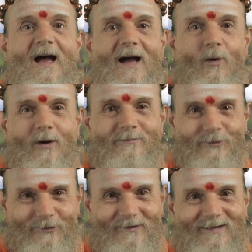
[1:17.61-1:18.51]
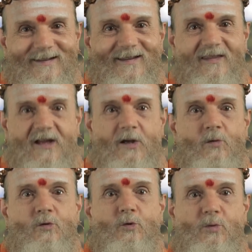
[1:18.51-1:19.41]
However, the
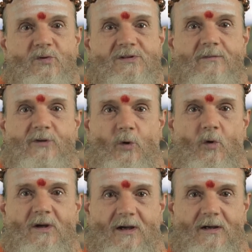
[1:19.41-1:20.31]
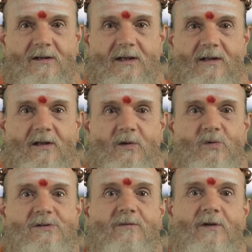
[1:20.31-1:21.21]
Hindu roots of yoga and the
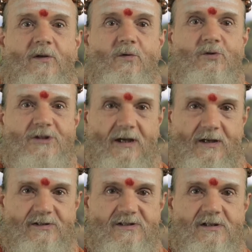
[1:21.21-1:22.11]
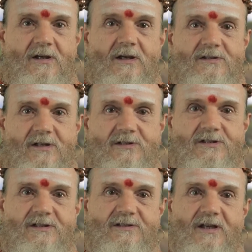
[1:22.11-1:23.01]
use of Hindu chants, such
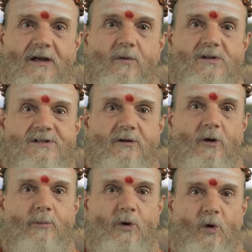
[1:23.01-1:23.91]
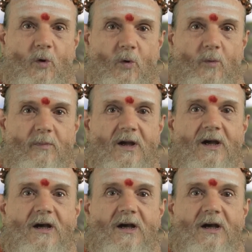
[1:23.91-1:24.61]
as the sacred syllable Om,